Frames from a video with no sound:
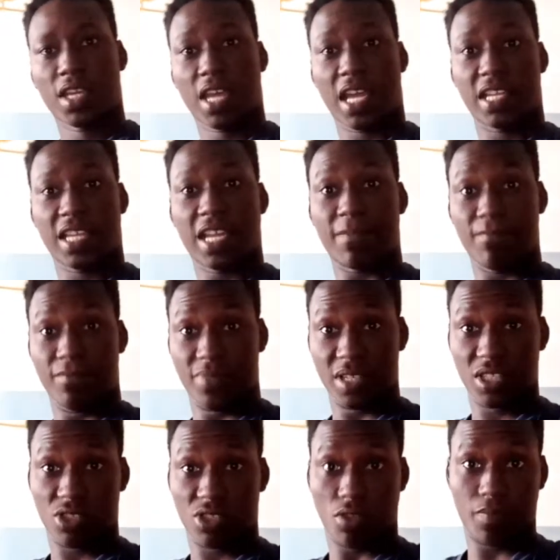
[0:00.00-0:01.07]
And that
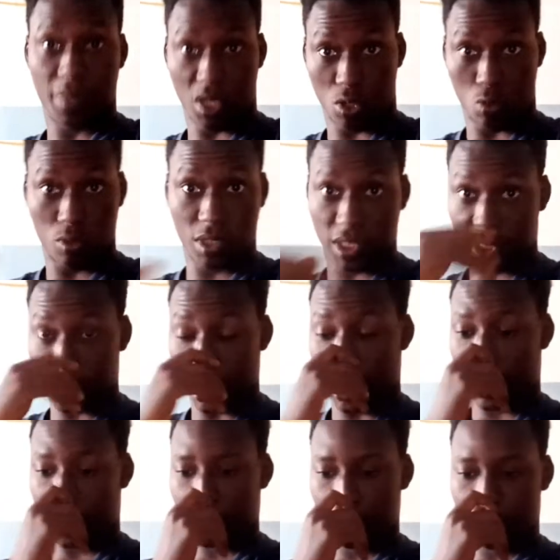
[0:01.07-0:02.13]
brings up a notice,
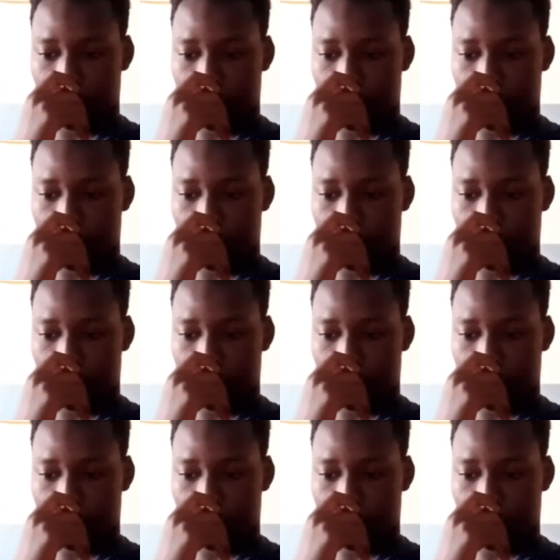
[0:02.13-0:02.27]
like